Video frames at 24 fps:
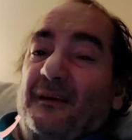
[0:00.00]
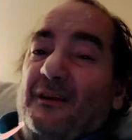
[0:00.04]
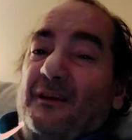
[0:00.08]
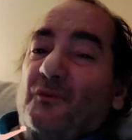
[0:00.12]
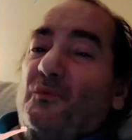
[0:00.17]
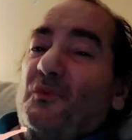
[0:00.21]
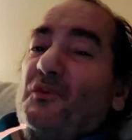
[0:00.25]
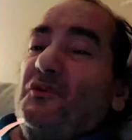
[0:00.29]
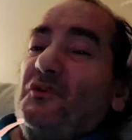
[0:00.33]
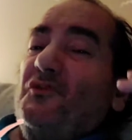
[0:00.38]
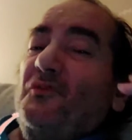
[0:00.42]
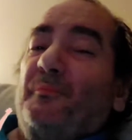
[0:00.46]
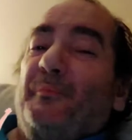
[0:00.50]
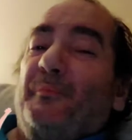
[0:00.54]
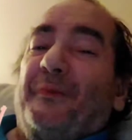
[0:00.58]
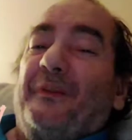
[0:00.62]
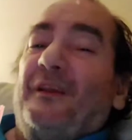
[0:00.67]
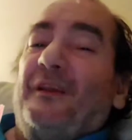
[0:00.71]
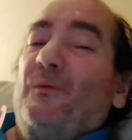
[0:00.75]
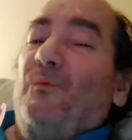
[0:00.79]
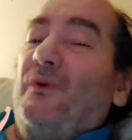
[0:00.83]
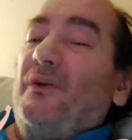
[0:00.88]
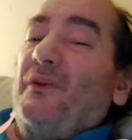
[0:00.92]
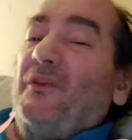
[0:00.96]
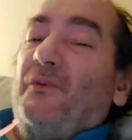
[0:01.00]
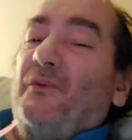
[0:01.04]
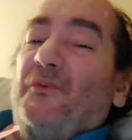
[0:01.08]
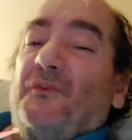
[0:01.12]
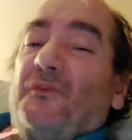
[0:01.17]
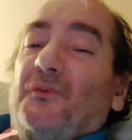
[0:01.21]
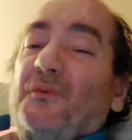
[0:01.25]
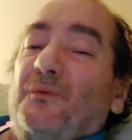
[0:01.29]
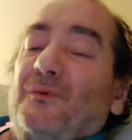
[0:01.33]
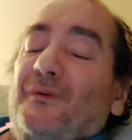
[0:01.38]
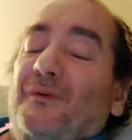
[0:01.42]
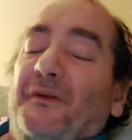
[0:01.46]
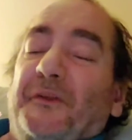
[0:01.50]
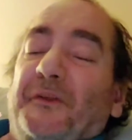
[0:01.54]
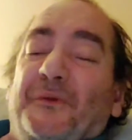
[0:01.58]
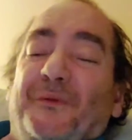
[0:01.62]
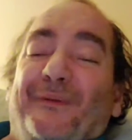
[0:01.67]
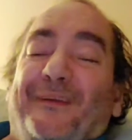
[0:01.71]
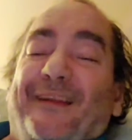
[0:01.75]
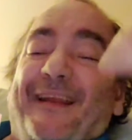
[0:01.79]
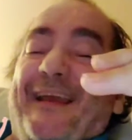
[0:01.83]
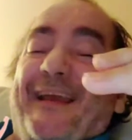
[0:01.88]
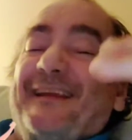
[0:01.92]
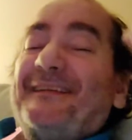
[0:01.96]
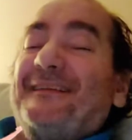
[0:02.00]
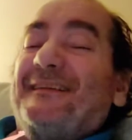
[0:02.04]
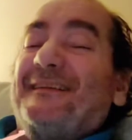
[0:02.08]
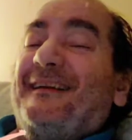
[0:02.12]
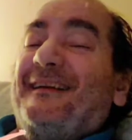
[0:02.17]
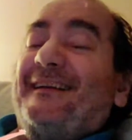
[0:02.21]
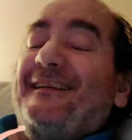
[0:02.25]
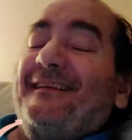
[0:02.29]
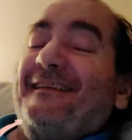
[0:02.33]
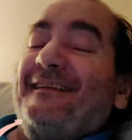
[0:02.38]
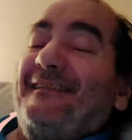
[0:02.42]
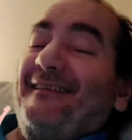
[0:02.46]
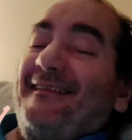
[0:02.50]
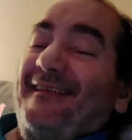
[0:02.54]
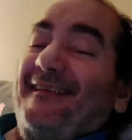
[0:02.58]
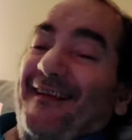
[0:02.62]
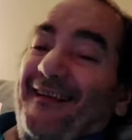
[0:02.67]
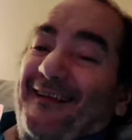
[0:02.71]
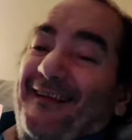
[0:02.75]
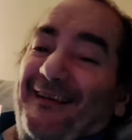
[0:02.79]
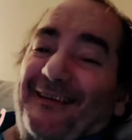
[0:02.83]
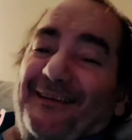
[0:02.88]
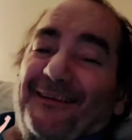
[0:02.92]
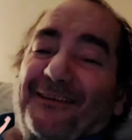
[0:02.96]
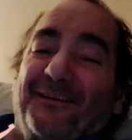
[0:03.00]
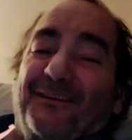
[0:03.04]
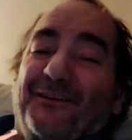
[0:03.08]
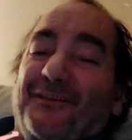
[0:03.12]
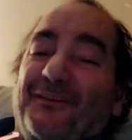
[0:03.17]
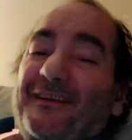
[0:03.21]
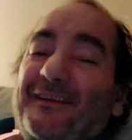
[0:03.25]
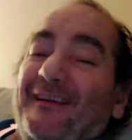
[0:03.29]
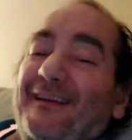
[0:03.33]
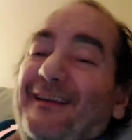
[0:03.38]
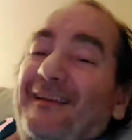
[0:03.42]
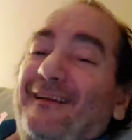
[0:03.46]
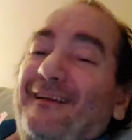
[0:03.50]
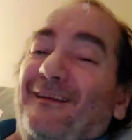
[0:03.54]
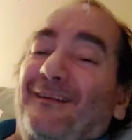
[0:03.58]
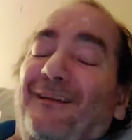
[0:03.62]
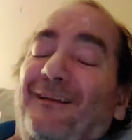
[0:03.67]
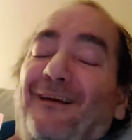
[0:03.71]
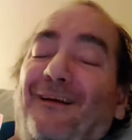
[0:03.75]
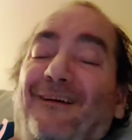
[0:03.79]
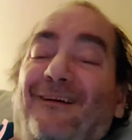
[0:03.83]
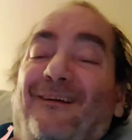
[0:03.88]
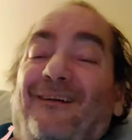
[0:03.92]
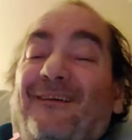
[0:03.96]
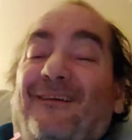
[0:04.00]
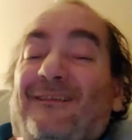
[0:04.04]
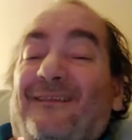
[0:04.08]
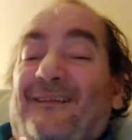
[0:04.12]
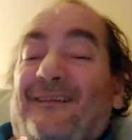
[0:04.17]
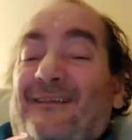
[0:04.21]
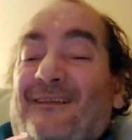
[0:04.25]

Is what you be, what you do, or are you an actor on the stage just getting along?